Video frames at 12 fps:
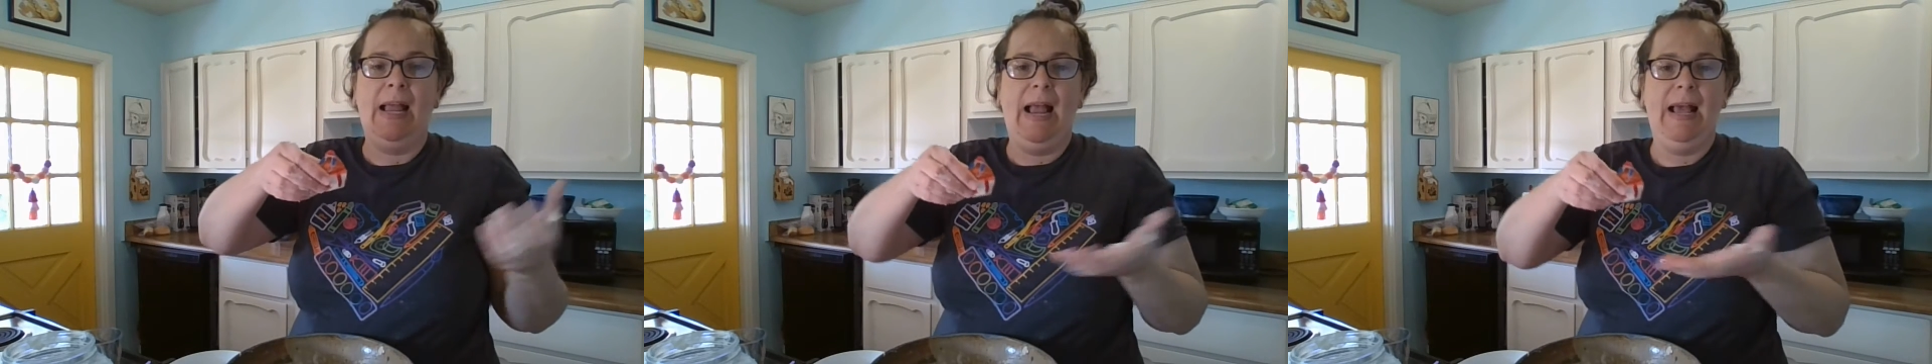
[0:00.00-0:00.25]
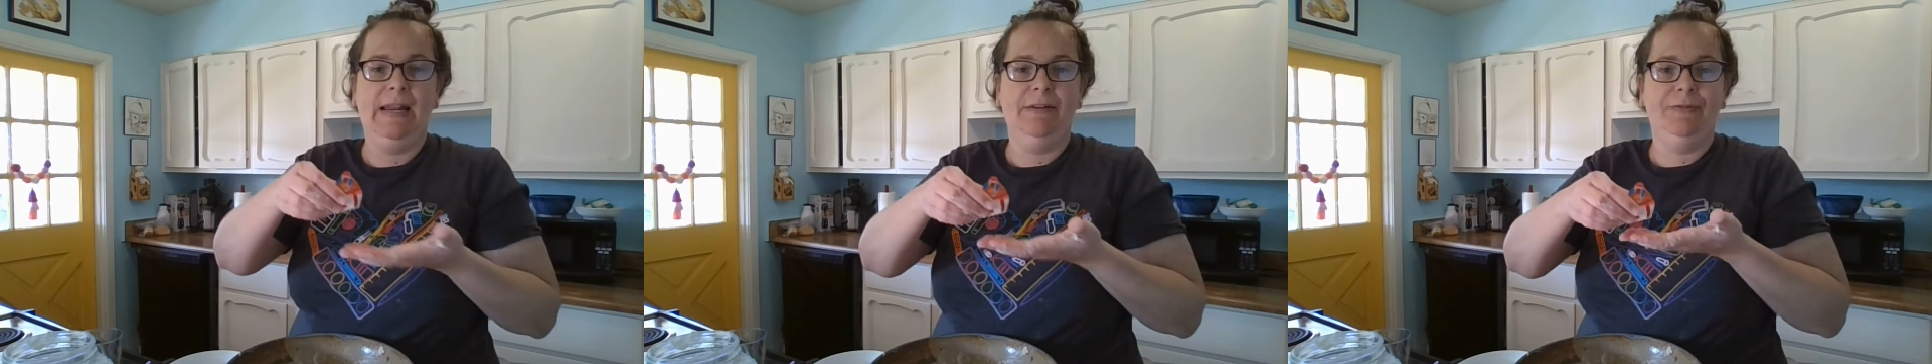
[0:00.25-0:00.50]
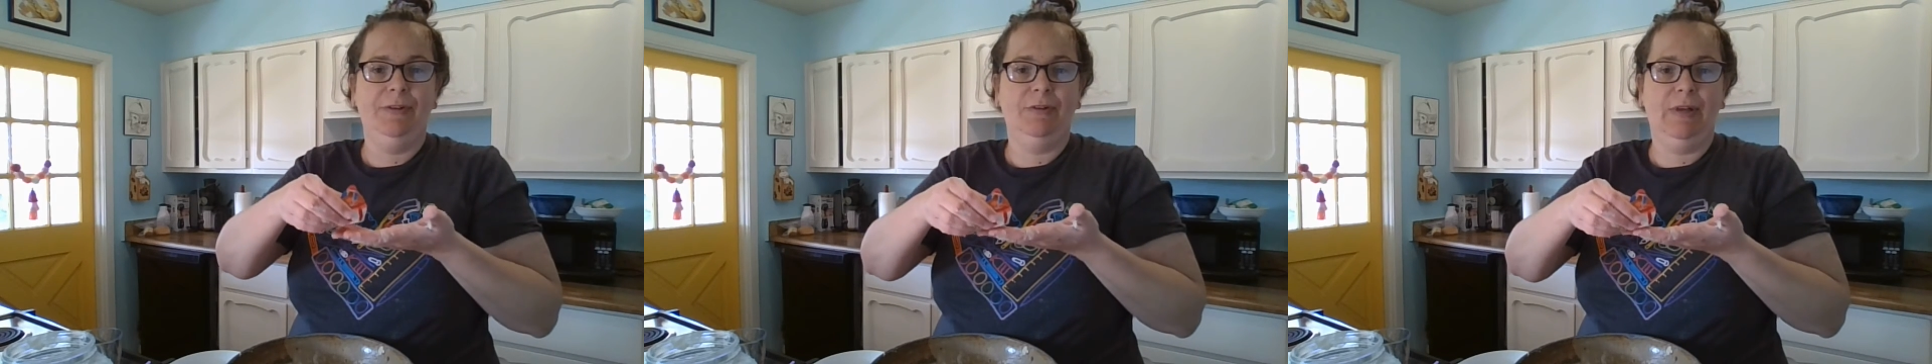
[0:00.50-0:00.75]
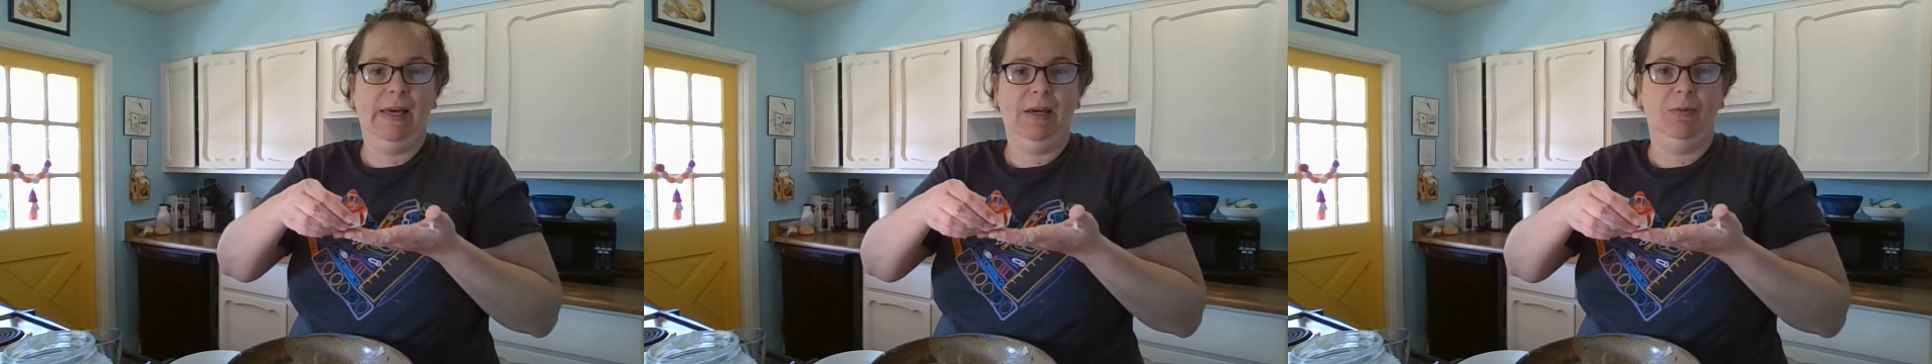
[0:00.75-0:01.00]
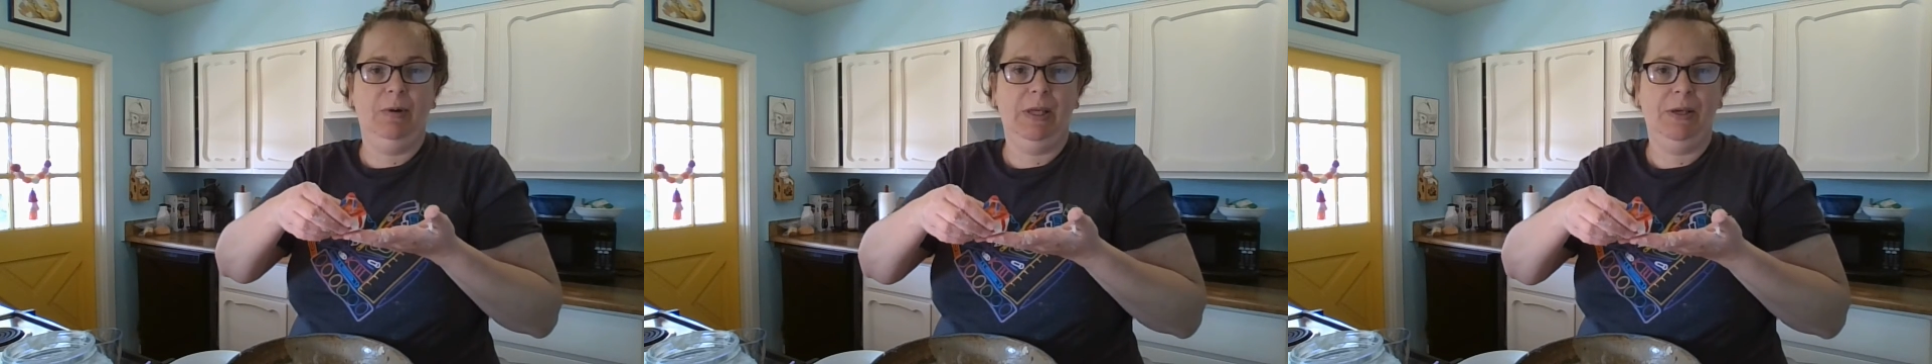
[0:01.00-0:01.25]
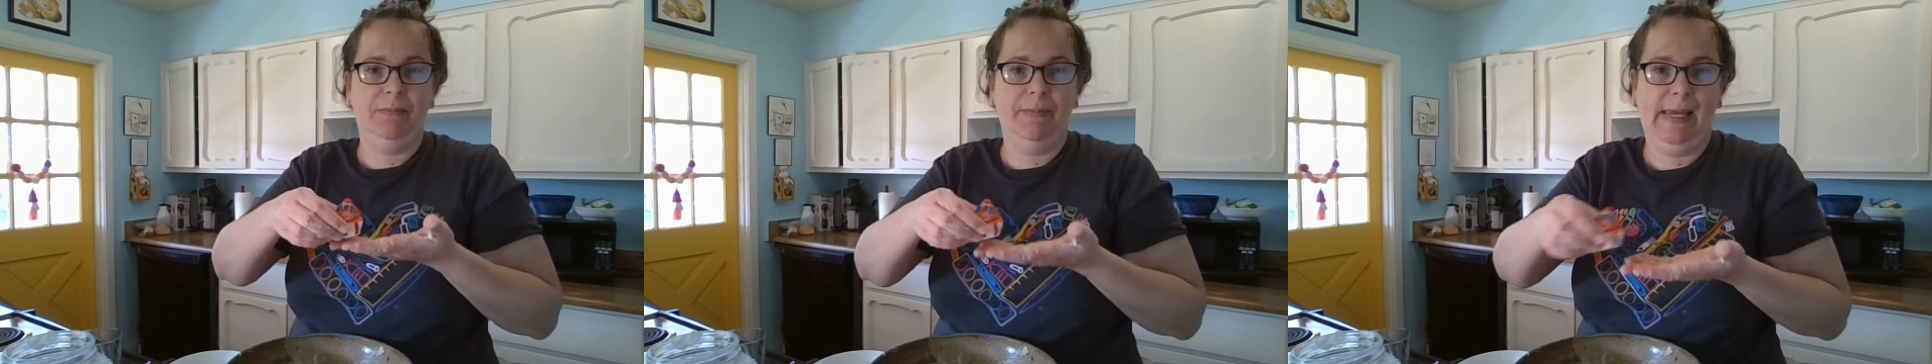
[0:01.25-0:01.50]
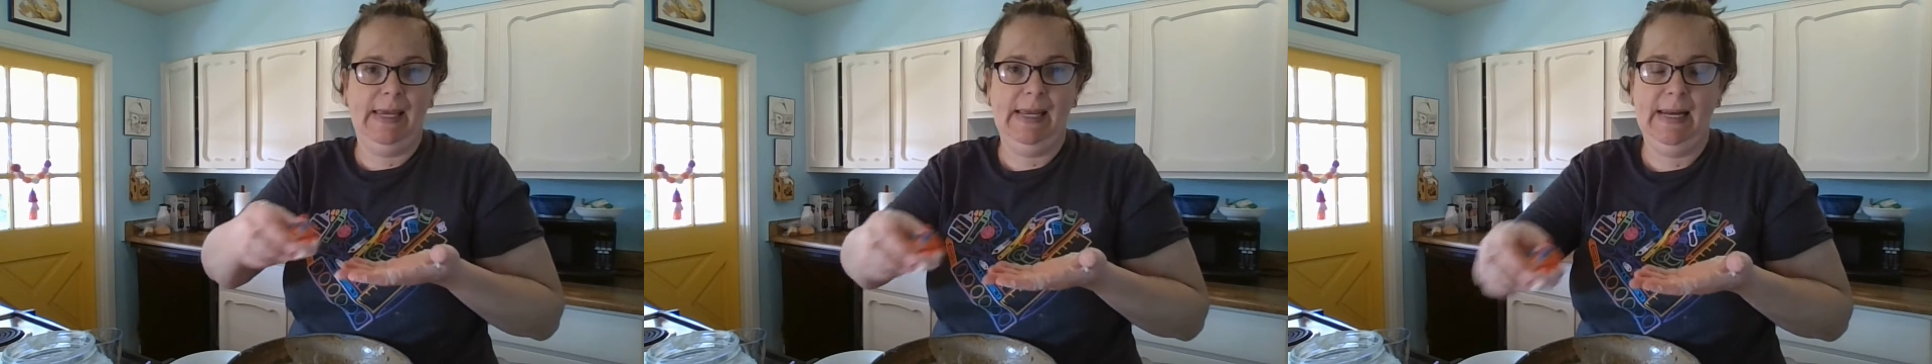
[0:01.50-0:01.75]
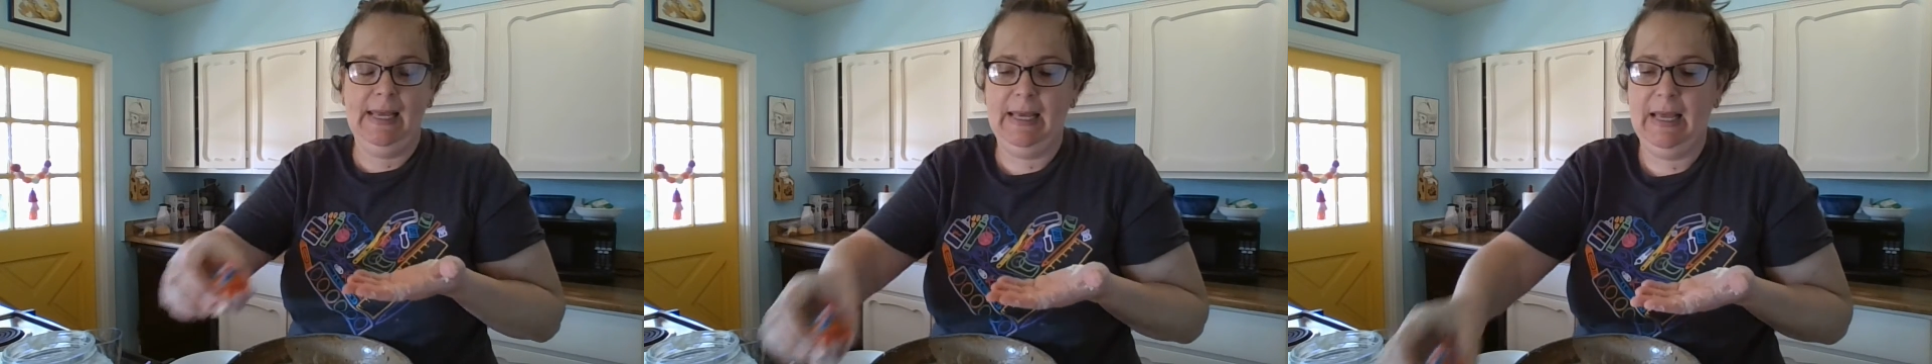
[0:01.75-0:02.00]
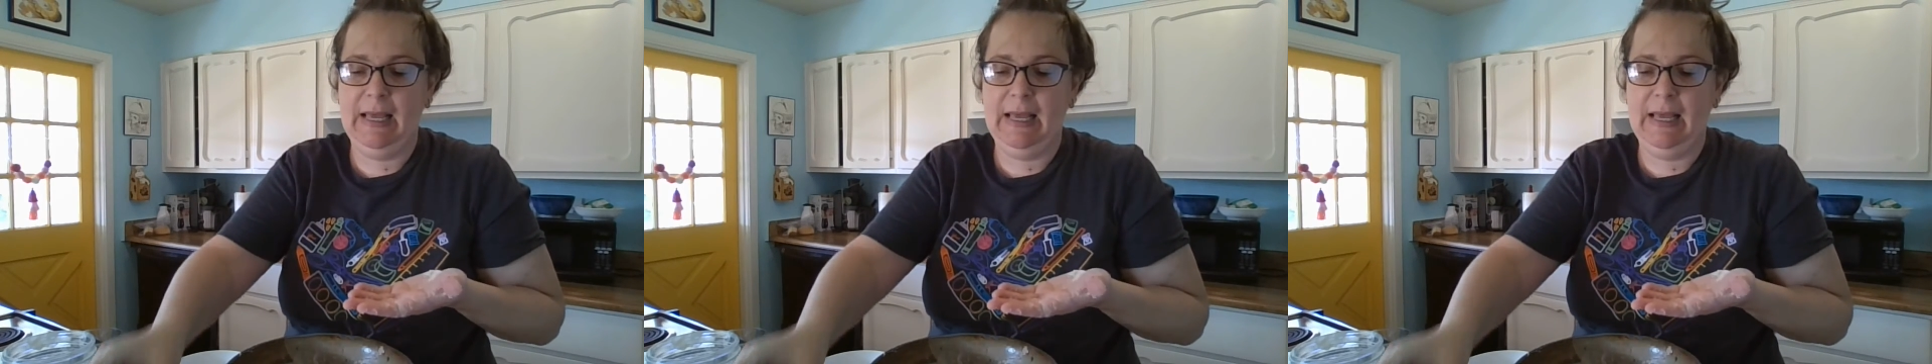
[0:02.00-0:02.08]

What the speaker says: And if you like what you made,